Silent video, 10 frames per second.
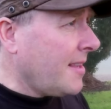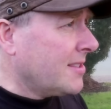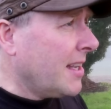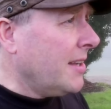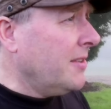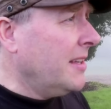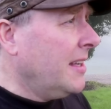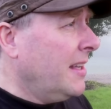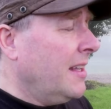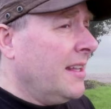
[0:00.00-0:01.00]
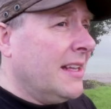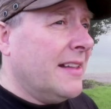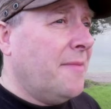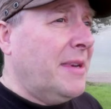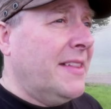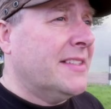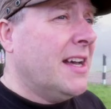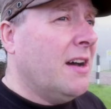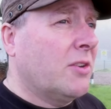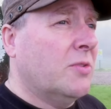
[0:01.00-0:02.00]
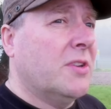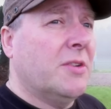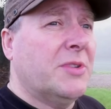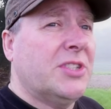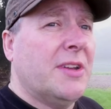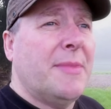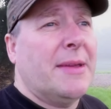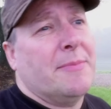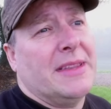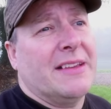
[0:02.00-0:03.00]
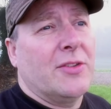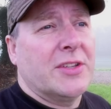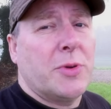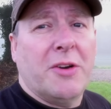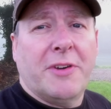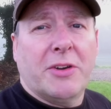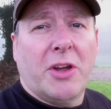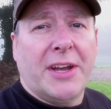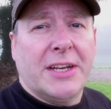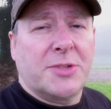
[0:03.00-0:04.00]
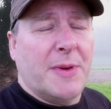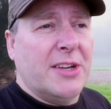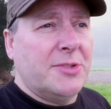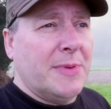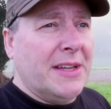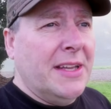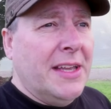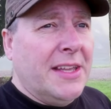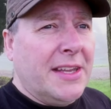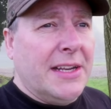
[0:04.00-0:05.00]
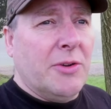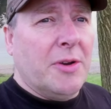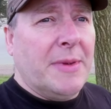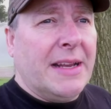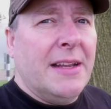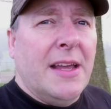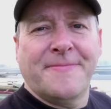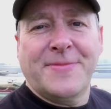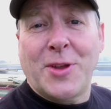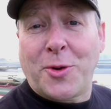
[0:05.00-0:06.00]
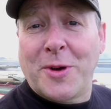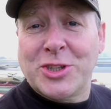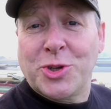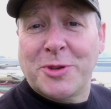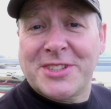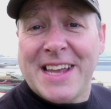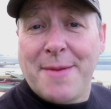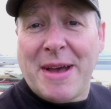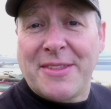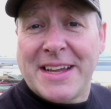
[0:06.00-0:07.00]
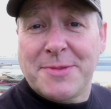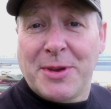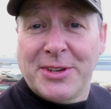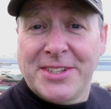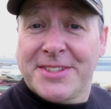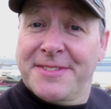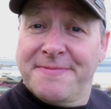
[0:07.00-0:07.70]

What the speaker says: so you know they've been in the dark all night, which is, I mean they've got the 12-volt lighting I suppose, but you know what I mean. Not quite sure what to say about that, to be honest.